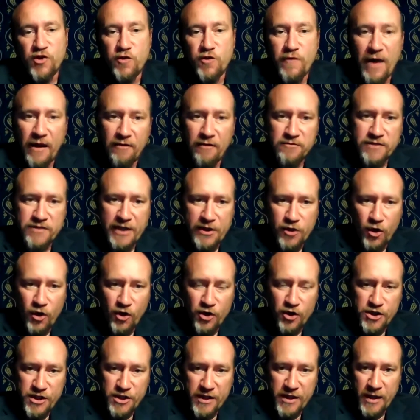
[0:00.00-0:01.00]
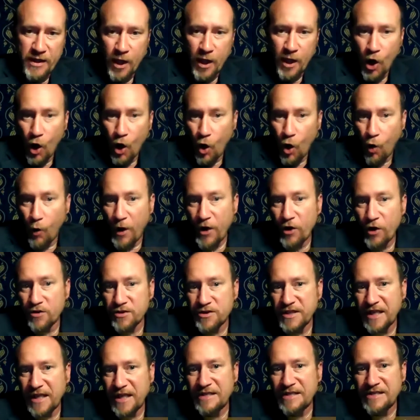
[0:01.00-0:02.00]
around technology. We're not
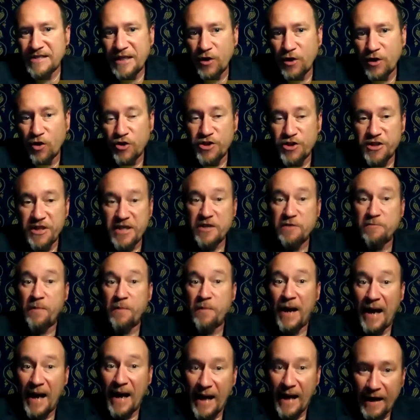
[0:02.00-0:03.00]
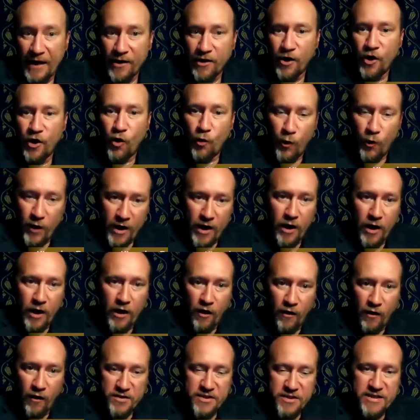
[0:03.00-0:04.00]
saying technology is bad. We are
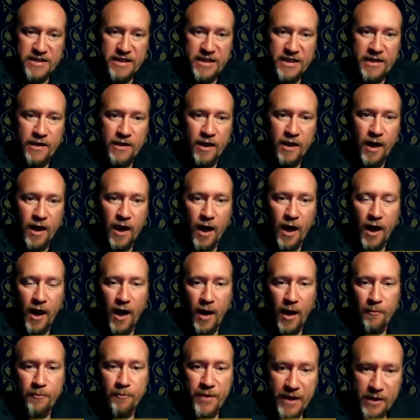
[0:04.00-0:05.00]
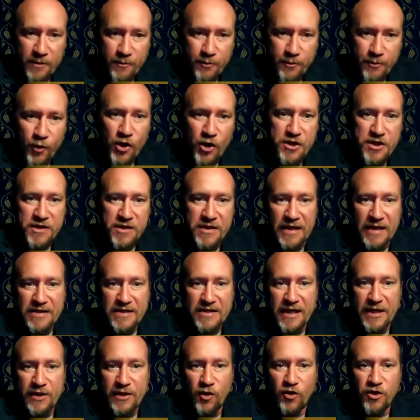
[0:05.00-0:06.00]
obviously pinpointing that
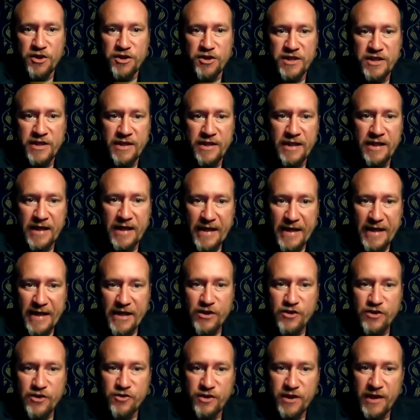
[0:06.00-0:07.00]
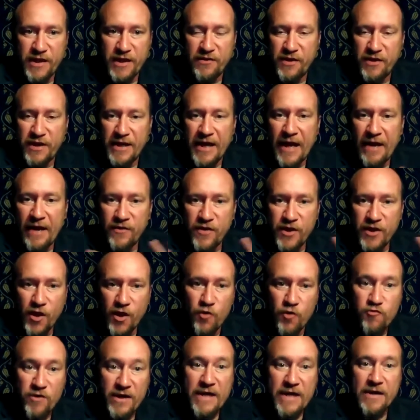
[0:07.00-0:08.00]
technology is the
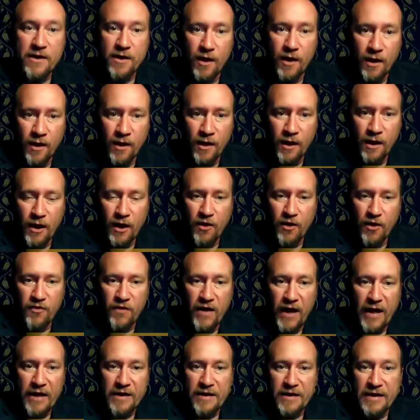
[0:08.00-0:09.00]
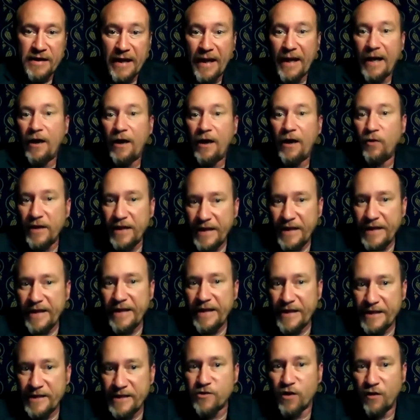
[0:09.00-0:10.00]
arena that now
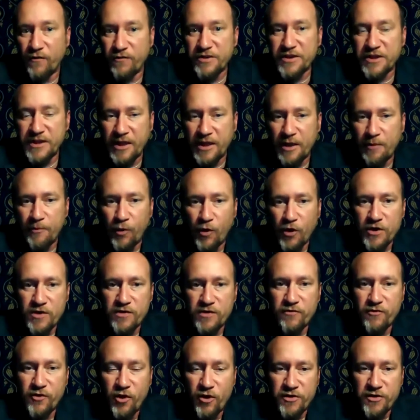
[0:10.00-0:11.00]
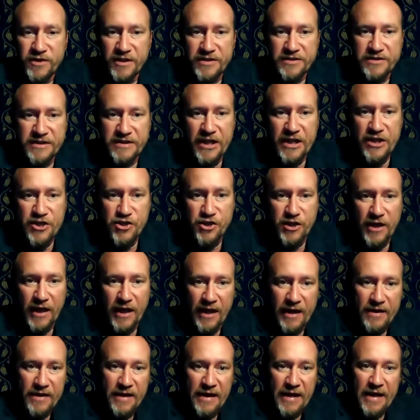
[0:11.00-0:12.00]
is obviously a point of contestation,
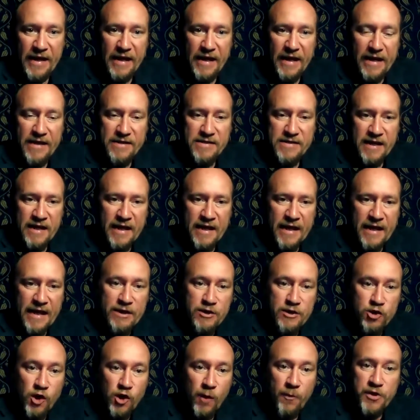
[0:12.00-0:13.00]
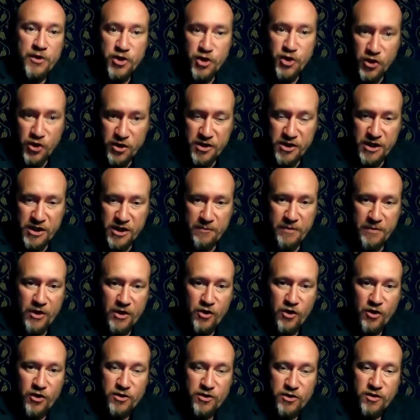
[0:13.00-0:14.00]
and it's an opportunity
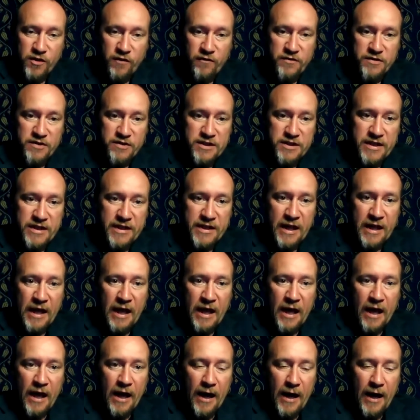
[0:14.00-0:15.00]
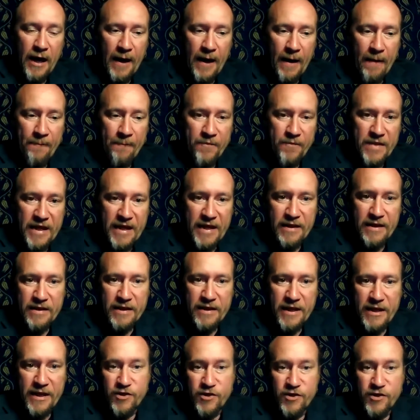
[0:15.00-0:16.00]
because obviously
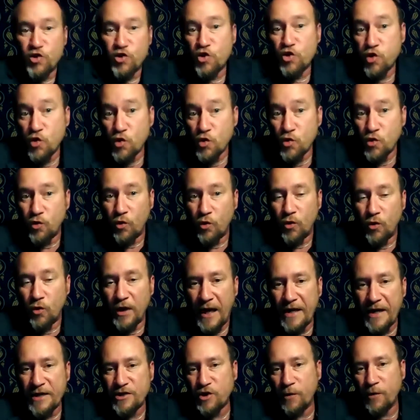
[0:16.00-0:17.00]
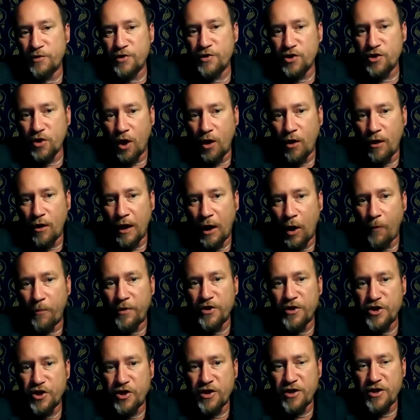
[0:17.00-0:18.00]
it's a tool, and our
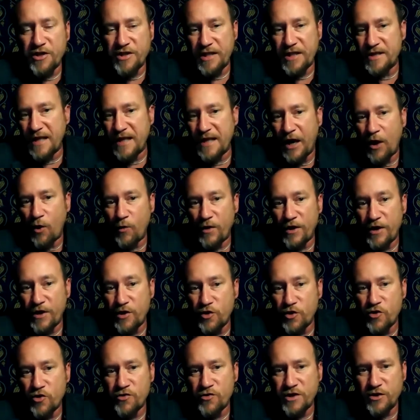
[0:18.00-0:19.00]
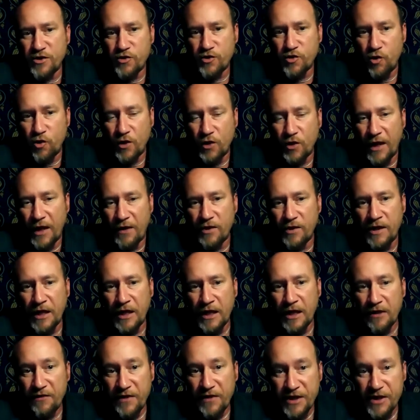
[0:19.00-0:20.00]
opportunity is how we use this tool. And
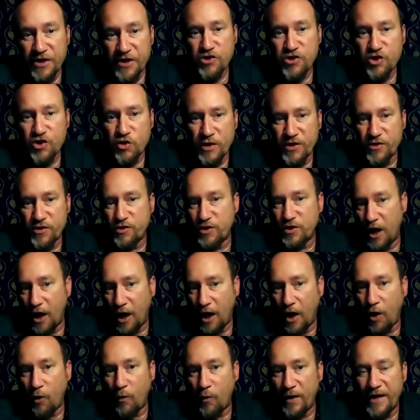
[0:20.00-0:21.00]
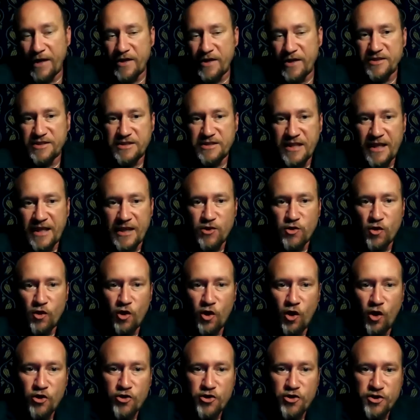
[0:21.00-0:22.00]
the issue is, are we in a state or
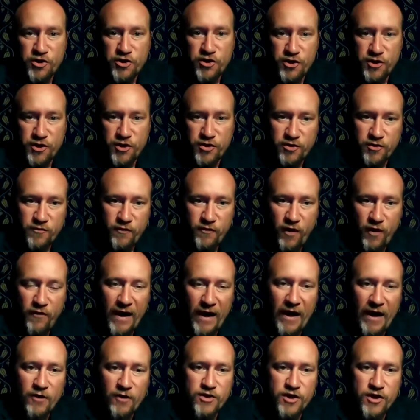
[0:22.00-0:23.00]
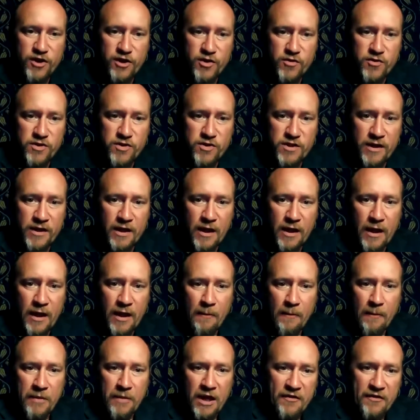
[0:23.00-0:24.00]
consciousness of how to use it?
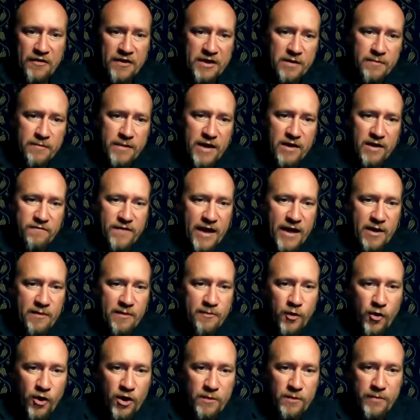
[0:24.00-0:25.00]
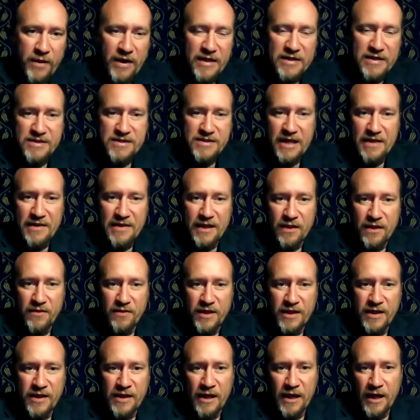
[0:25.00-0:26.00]
But I think you made a valid point by saying that
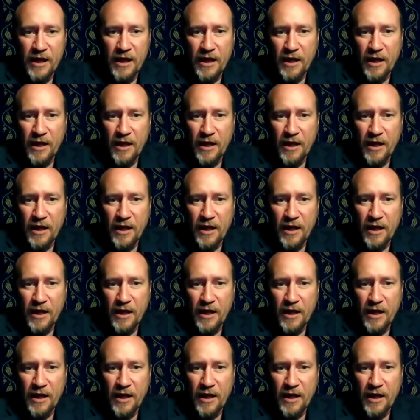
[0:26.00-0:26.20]
the